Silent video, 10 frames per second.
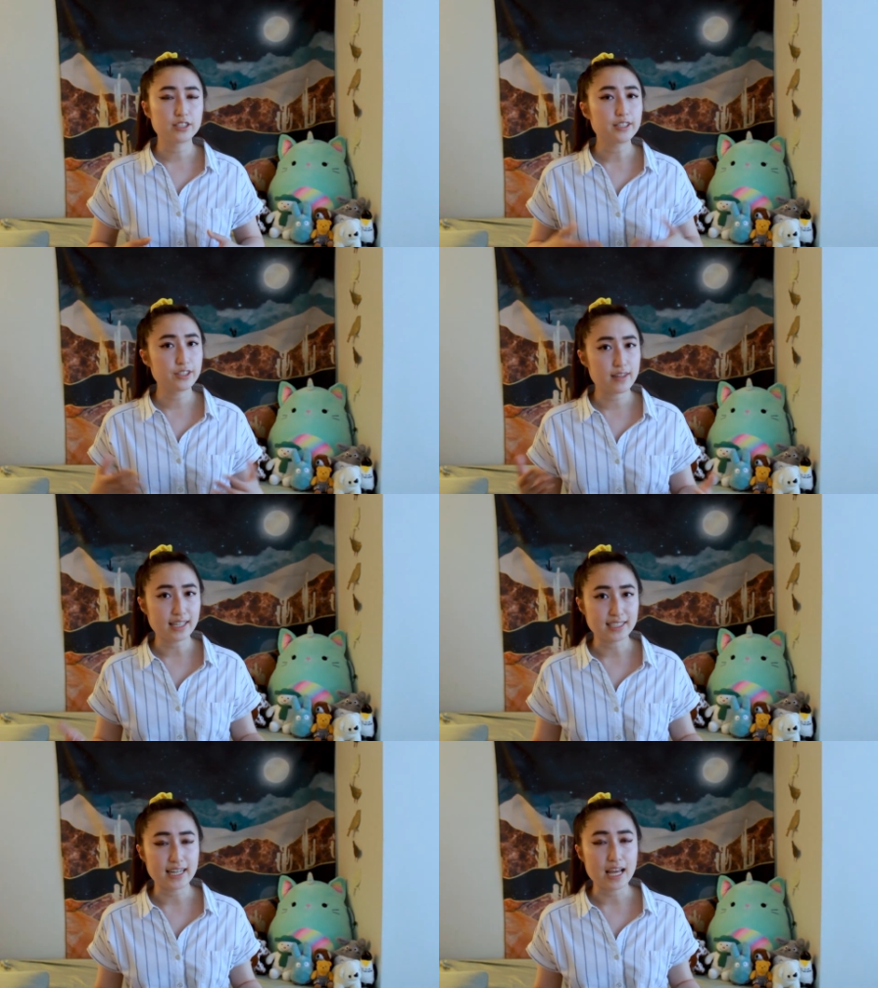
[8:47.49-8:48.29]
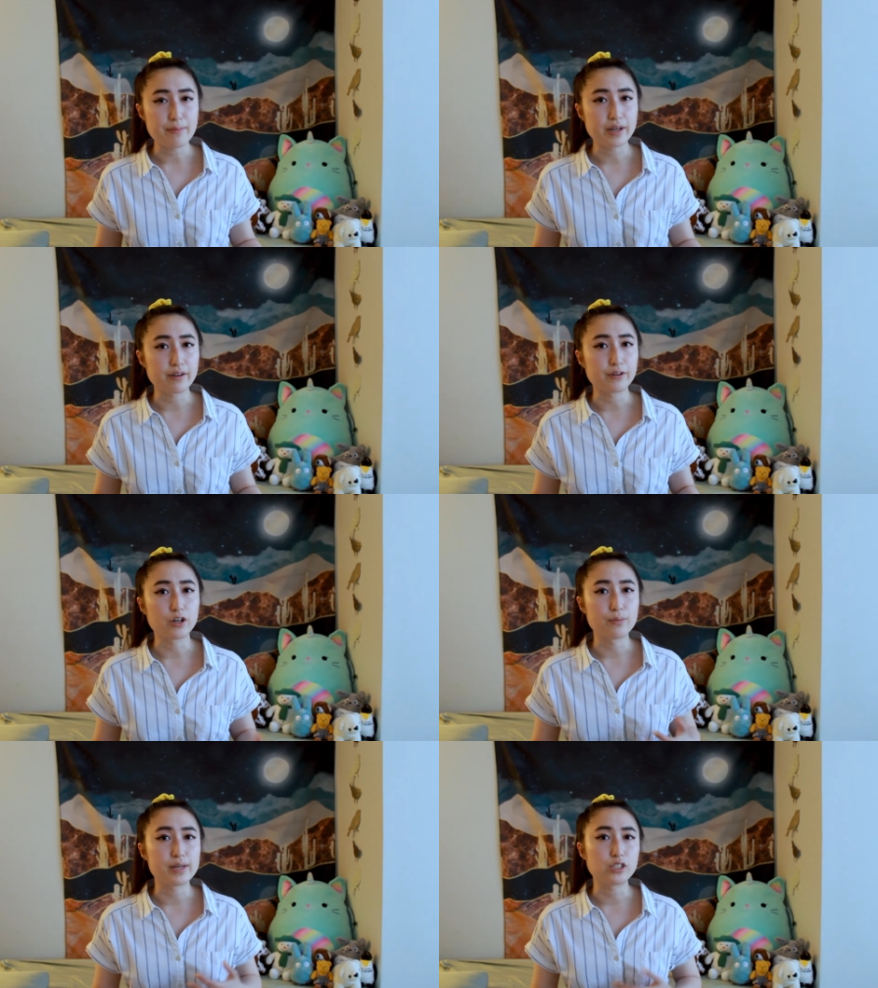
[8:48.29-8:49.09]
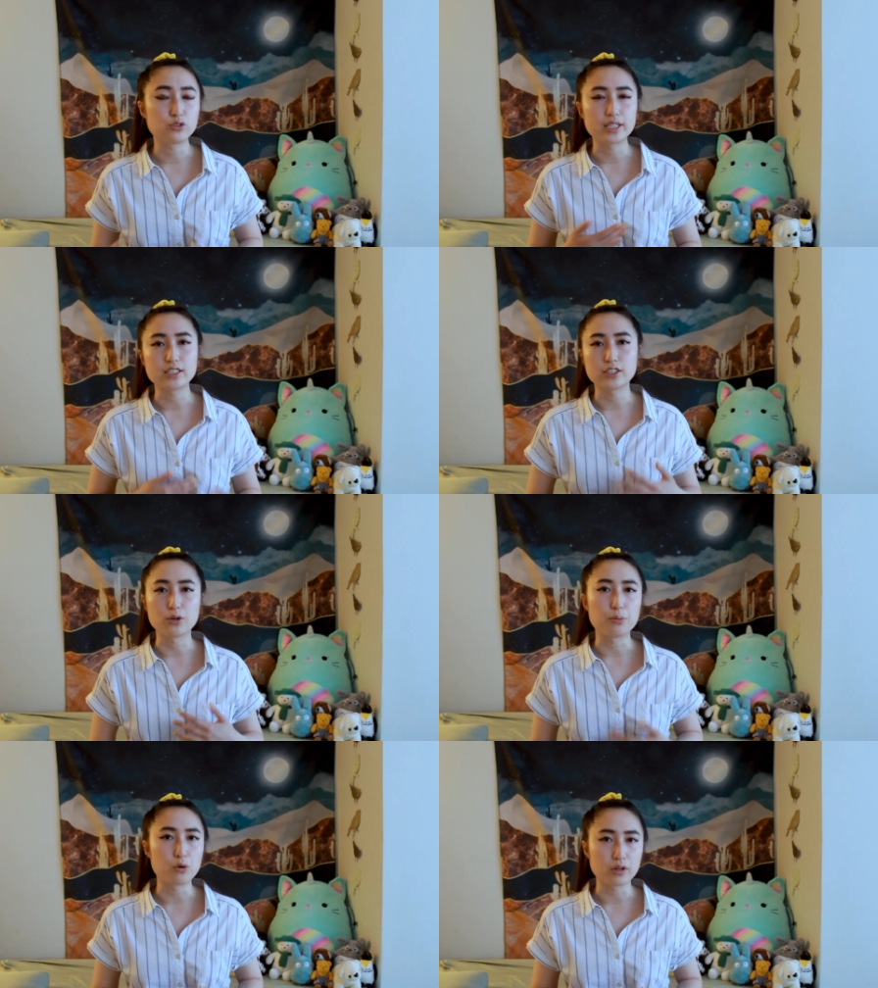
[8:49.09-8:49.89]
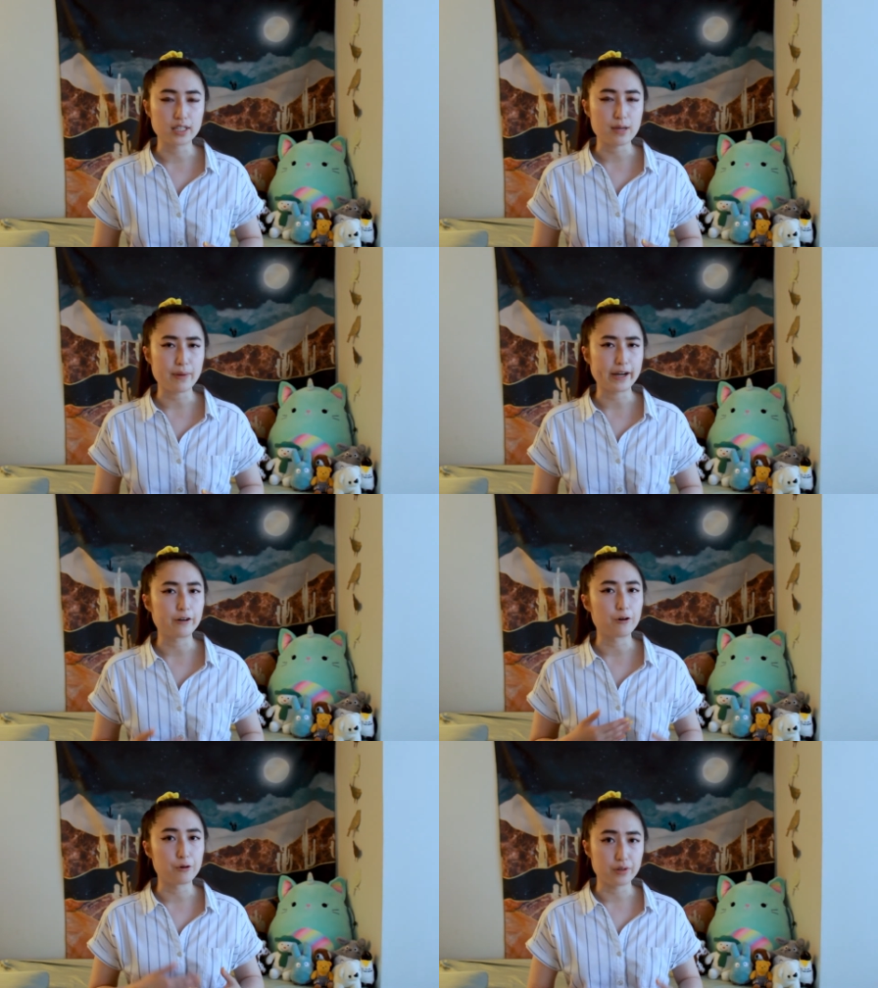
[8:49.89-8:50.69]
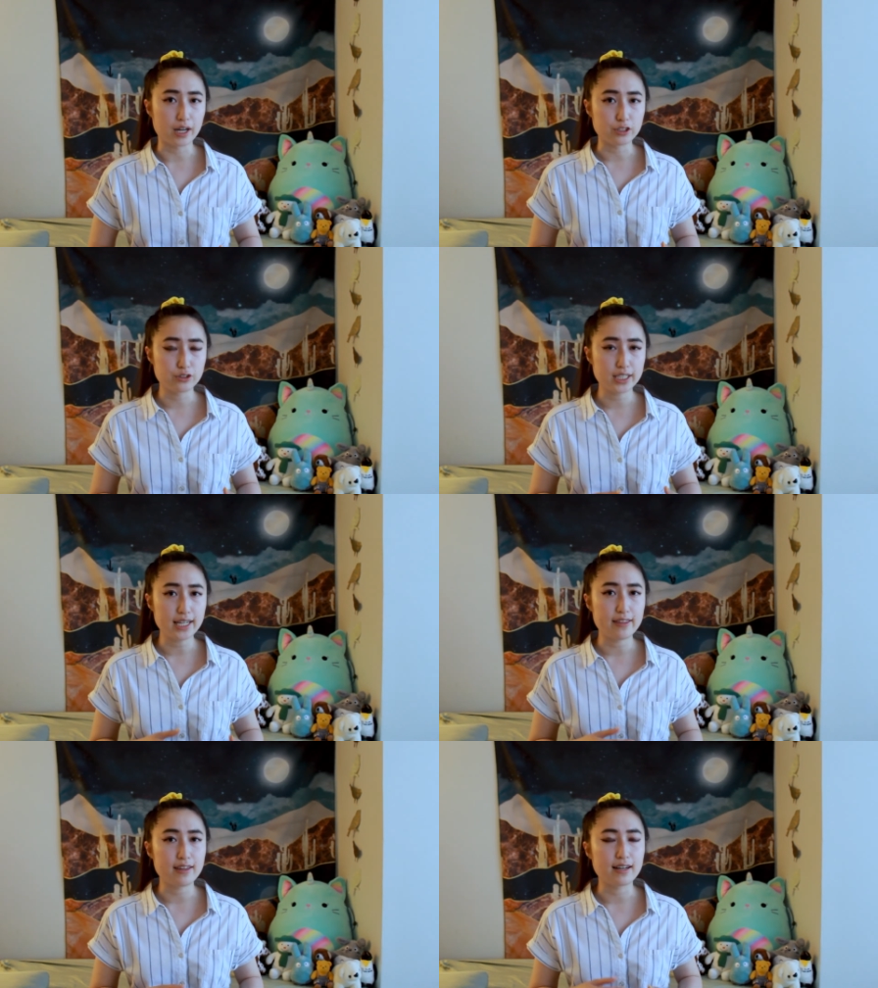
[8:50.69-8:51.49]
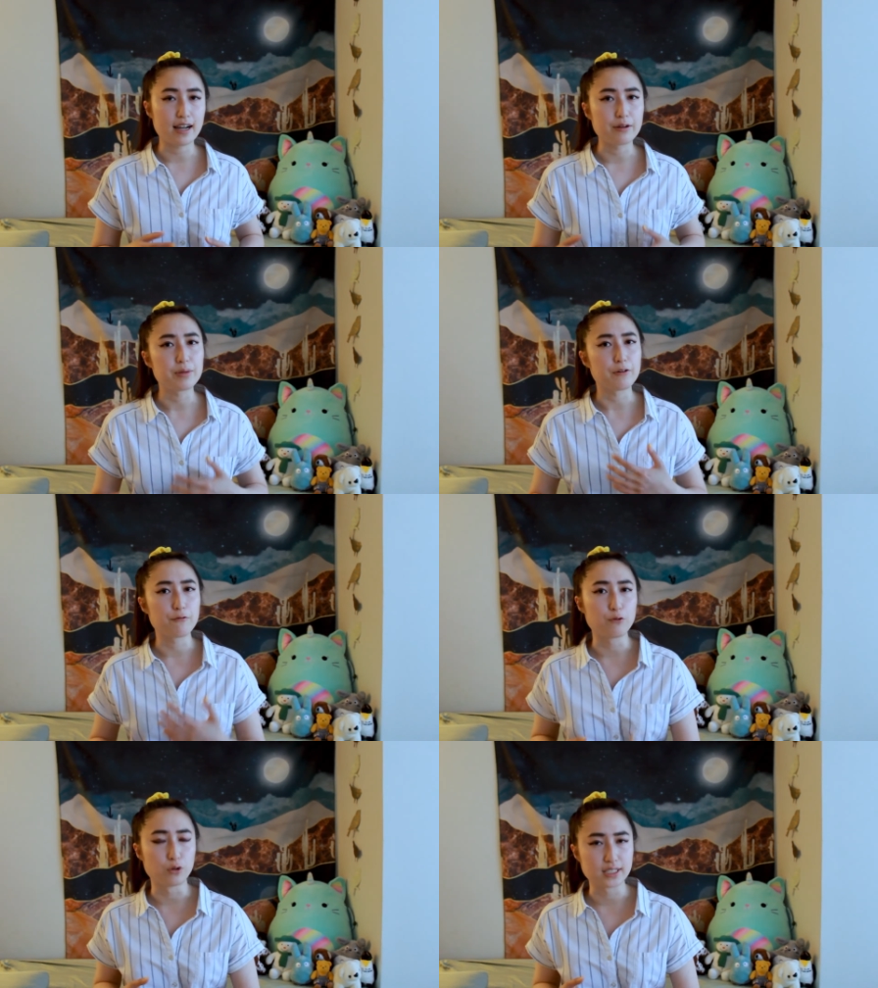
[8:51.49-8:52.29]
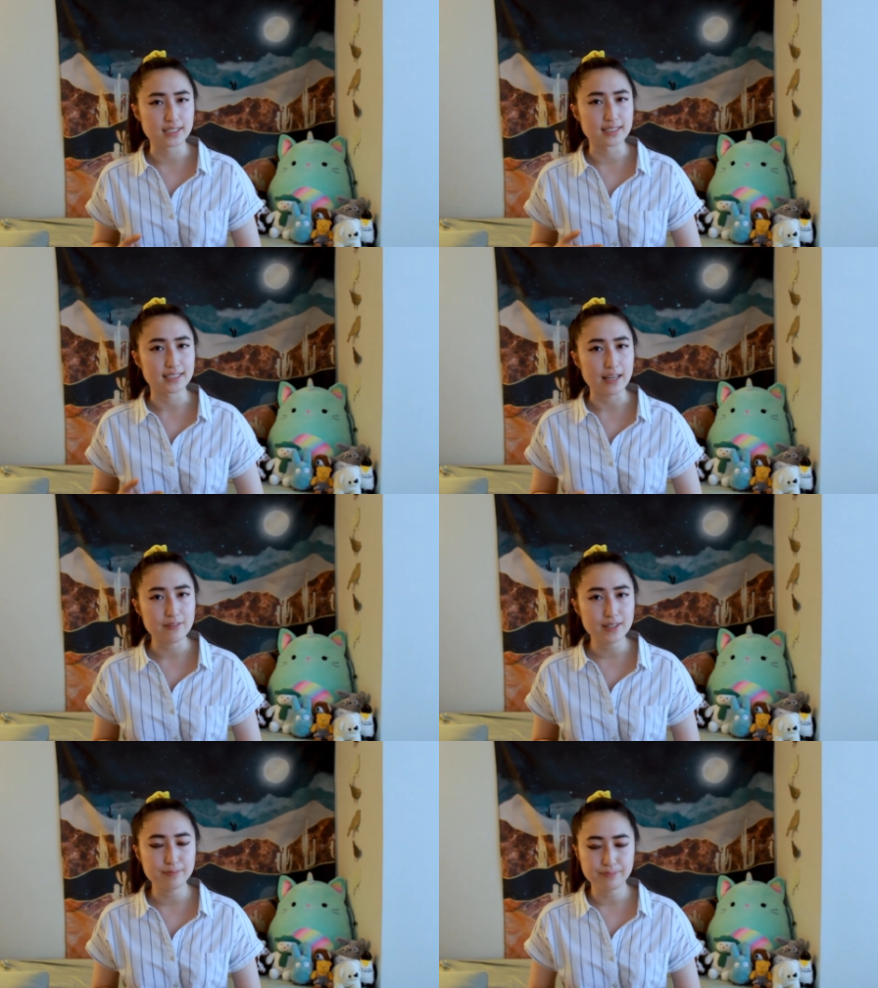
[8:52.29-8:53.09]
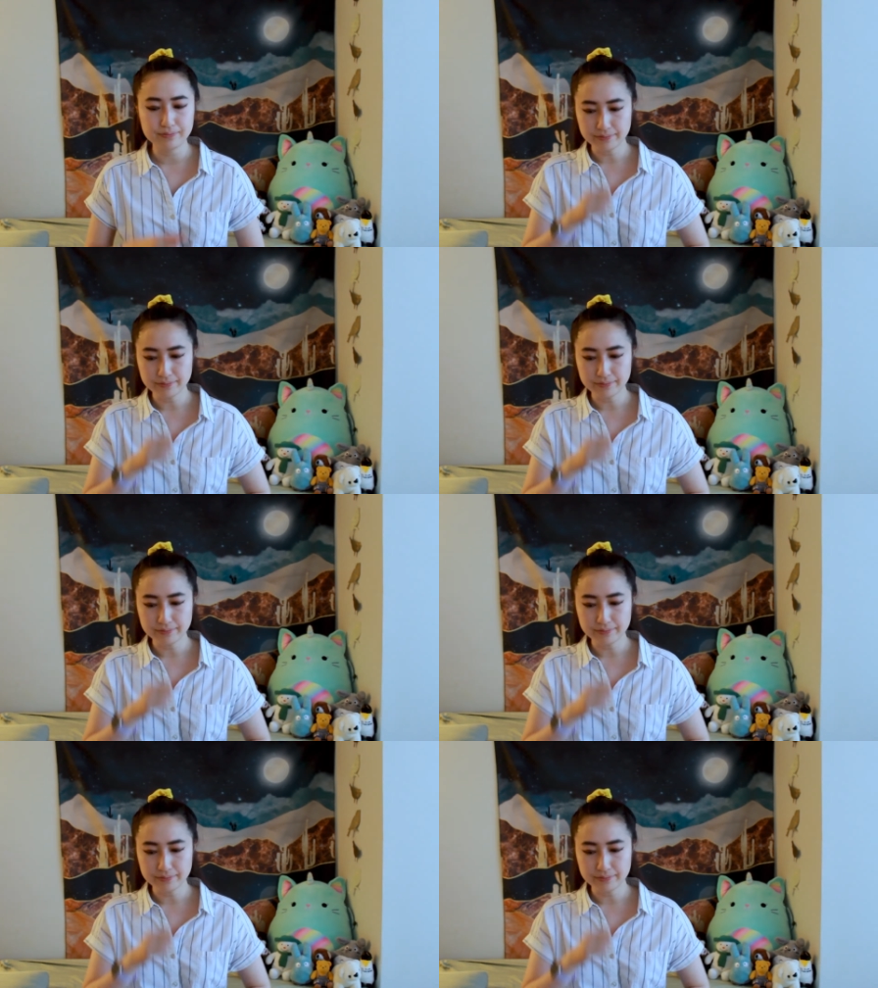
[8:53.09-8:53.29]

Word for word: there's also that dynamic of her being treated so poorly by her own country and then kind of being forced to save it.